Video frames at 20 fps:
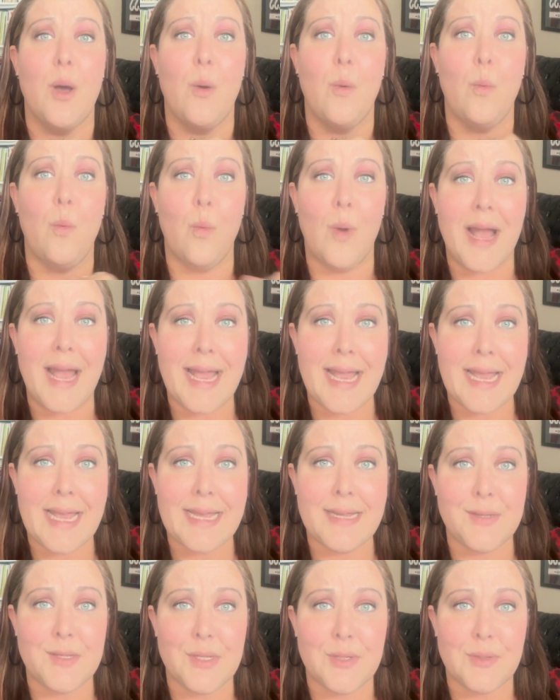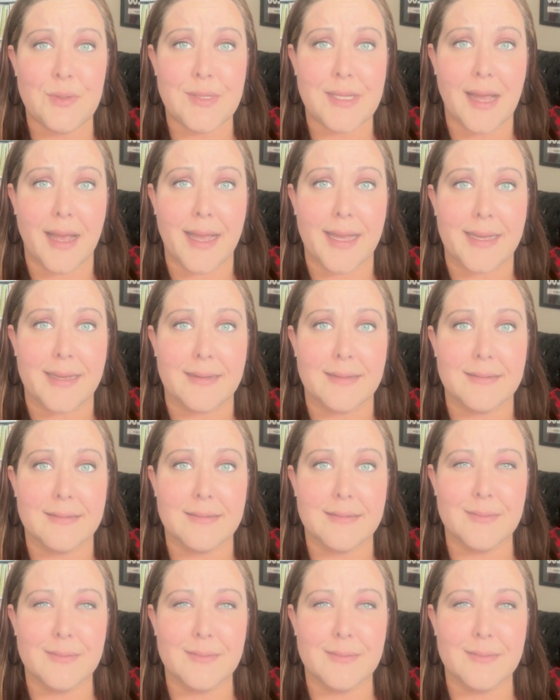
way too tight,